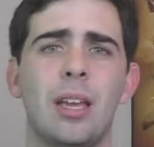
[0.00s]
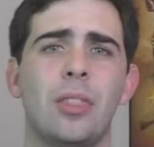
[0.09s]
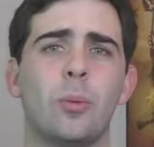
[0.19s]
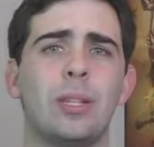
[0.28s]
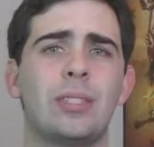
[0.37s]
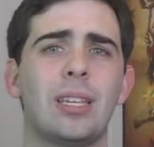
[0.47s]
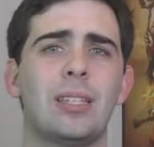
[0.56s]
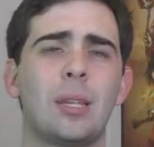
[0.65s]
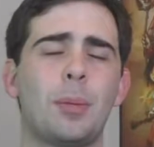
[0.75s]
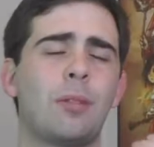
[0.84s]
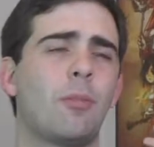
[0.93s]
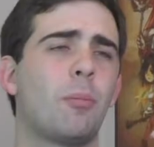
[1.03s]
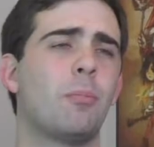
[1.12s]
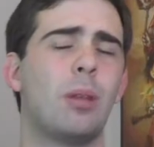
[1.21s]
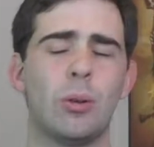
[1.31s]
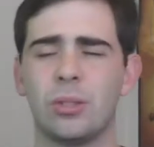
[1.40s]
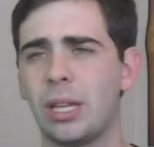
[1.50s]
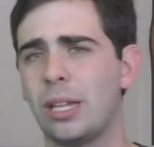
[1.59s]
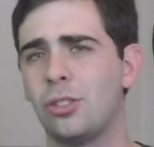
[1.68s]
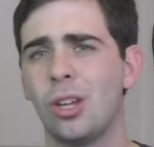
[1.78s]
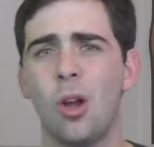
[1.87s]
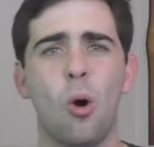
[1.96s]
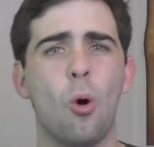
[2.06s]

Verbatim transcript: that we see something from Mirror's Edge,